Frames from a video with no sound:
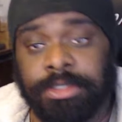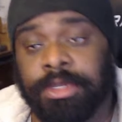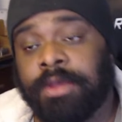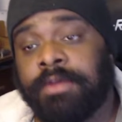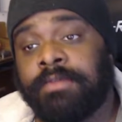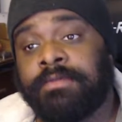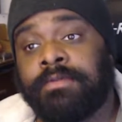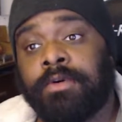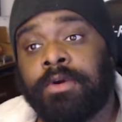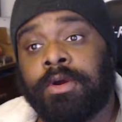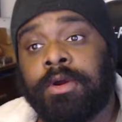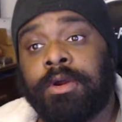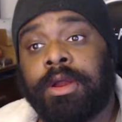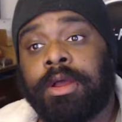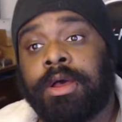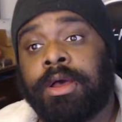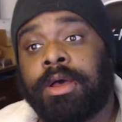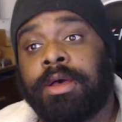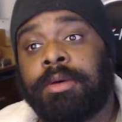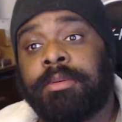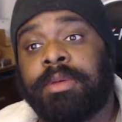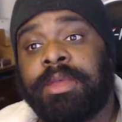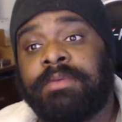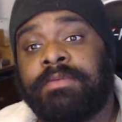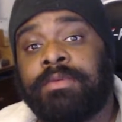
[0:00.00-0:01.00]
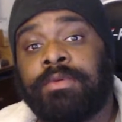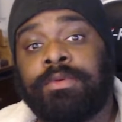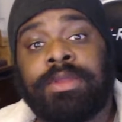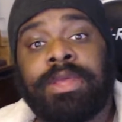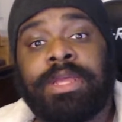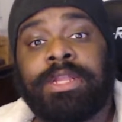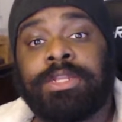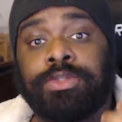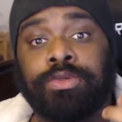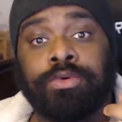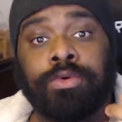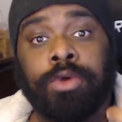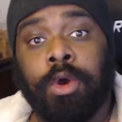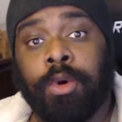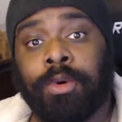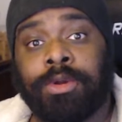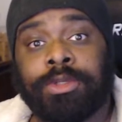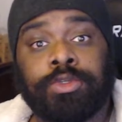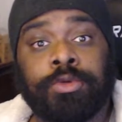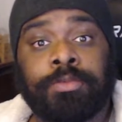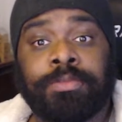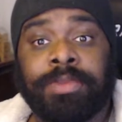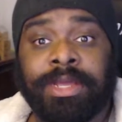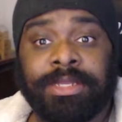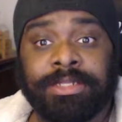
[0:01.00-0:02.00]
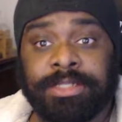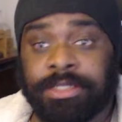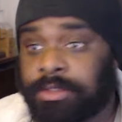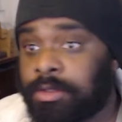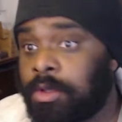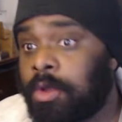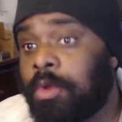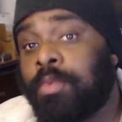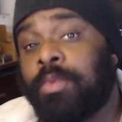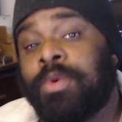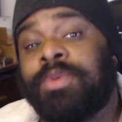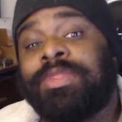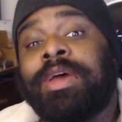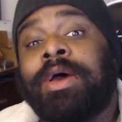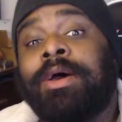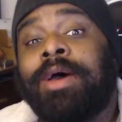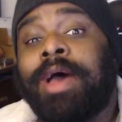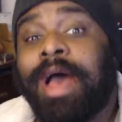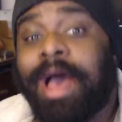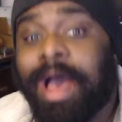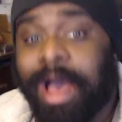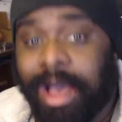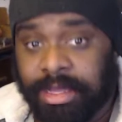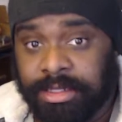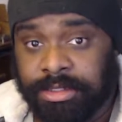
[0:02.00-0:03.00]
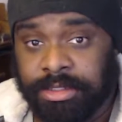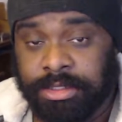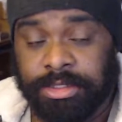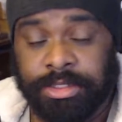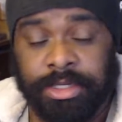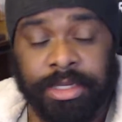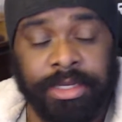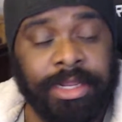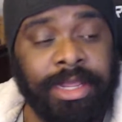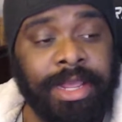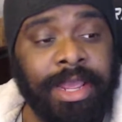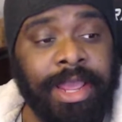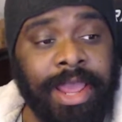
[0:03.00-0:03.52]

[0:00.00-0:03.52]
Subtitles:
for if you need to go into places without oxygen.